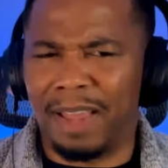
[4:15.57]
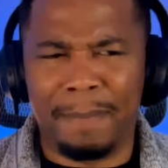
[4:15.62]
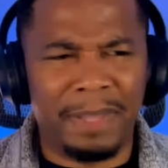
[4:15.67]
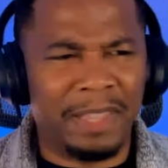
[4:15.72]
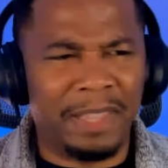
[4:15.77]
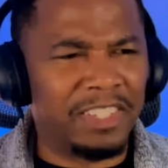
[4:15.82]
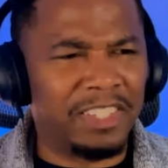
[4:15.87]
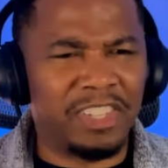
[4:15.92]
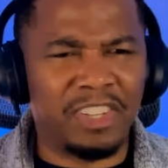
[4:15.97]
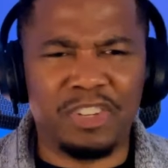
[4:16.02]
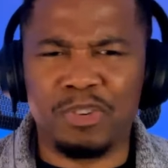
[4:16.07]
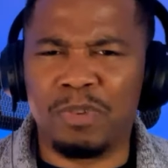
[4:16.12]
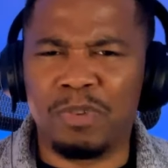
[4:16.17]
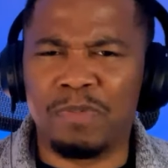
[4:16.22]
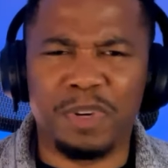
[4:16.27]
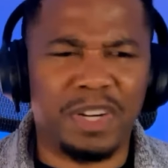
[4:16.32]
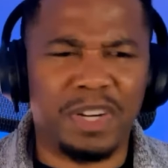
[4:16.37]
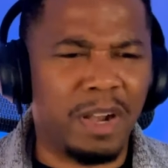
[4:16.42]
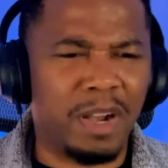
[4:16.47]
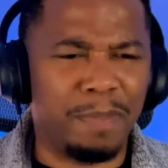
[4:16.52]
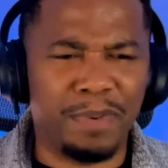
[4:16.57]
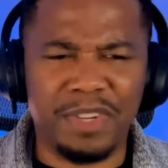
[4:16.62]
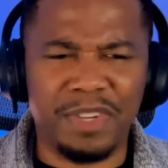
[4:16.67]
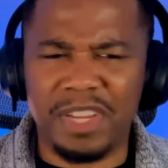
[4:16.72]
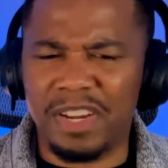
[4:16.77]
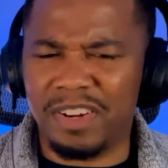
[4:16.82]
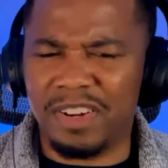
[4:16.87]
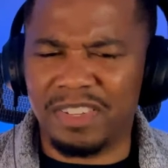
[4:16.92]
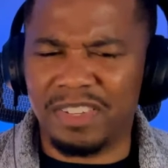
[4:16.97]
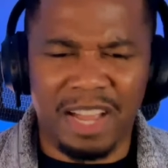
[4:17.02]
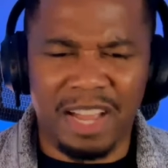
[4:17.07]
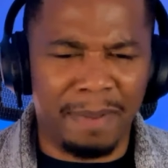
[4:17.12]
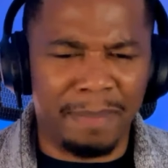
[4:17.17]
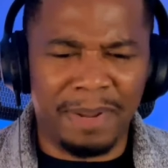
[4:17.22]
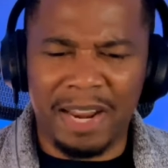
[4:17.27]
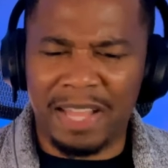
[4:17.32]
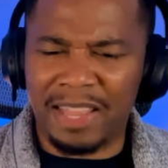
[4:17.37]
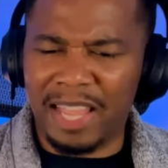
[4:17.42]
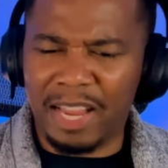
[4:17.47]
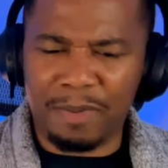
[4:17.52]
been listening to him for a couple of years now,
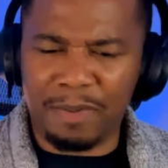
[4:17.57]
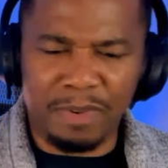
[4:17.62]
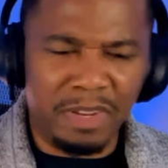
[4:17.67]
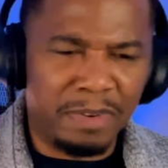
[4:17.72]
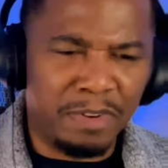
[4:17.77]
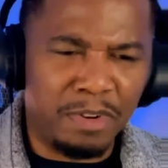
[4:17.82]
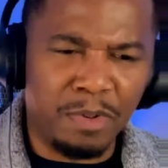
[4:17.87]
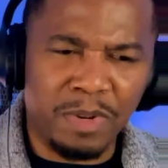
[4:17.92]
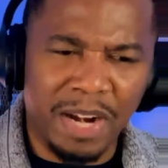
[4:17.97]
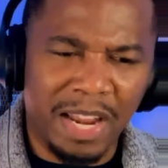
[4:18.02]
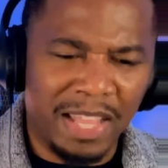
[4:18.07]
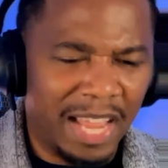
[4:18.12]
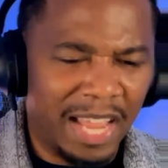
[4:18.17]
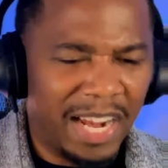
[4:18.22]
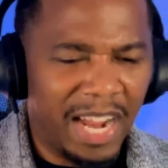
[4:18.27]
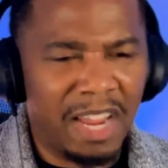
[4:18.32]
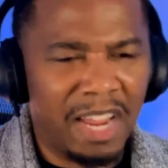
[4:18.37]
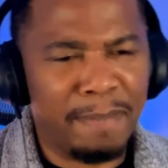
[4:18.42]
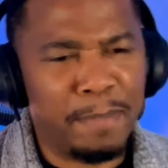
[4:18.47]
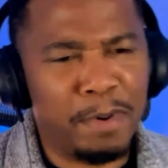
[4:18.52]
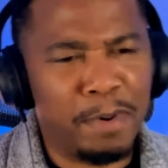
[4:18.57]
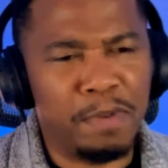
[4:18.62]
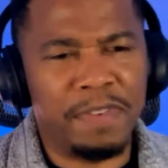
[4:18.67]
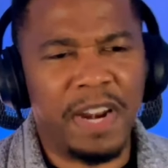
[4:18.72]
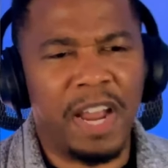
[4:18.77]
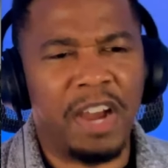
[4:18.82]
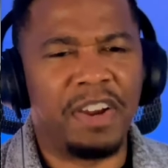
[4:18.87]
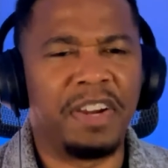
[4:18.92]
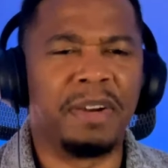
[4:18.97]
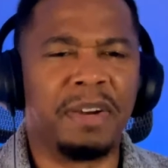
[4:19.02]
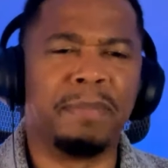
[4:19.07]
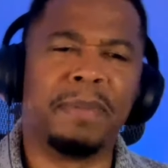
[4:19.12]
man. I like what he's doing. I like how he's moving out here.